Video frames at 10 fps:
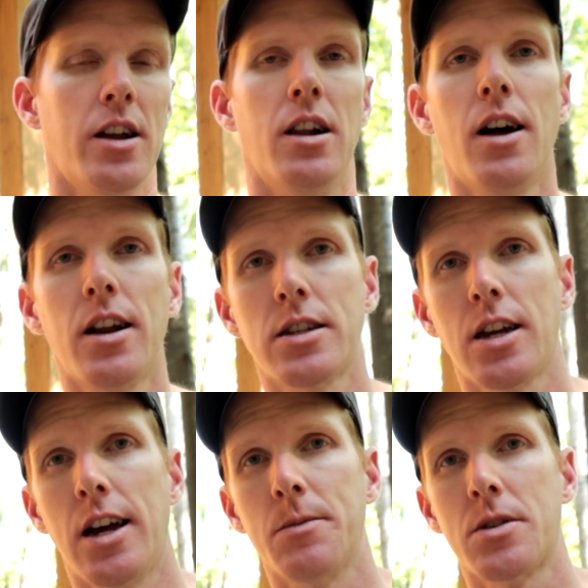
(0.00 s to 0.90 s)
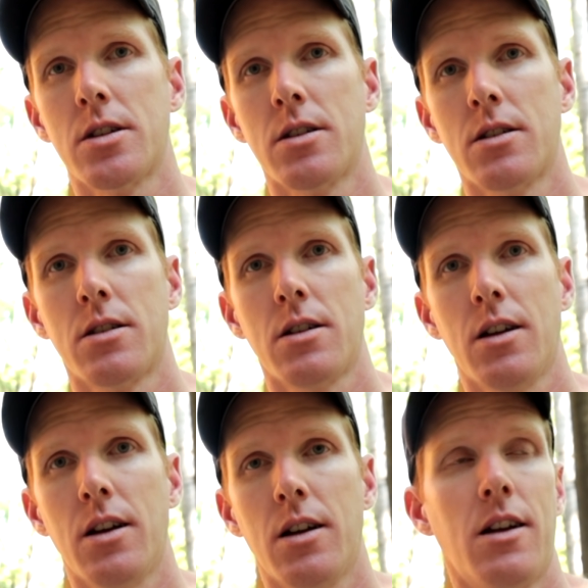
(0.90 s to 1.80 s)
And a lot of the times
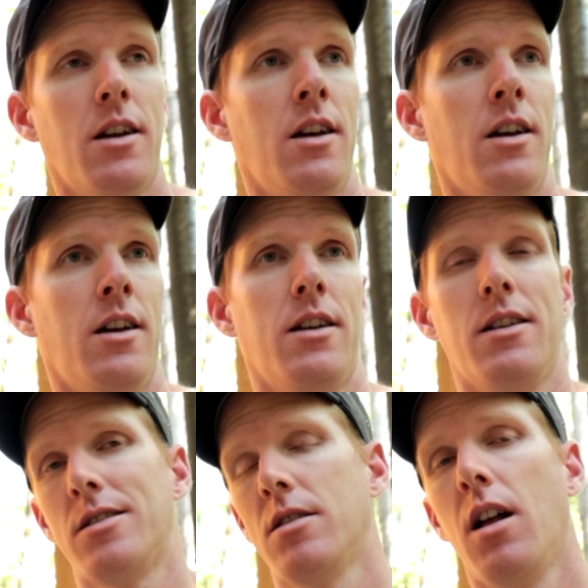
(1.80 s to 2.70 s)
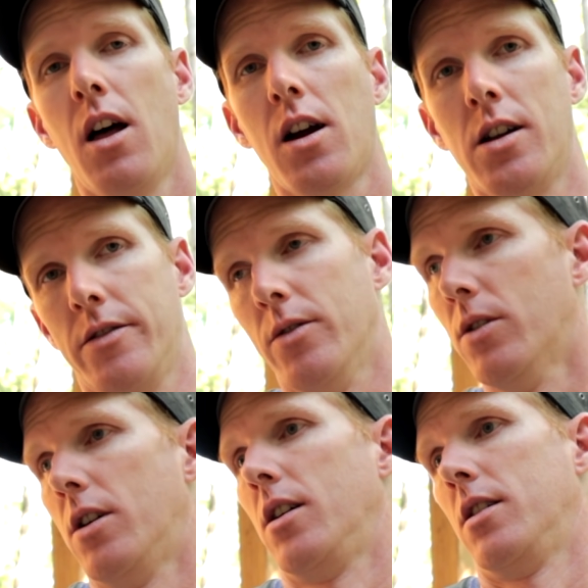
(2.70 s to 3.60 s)
it's not long enough
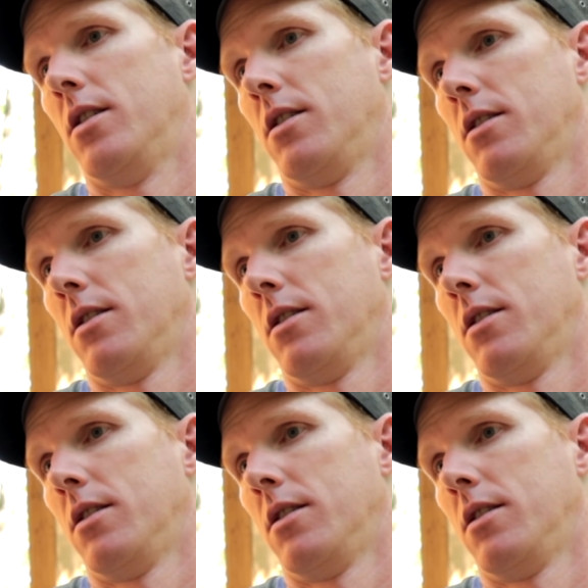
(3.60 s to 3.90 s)
or,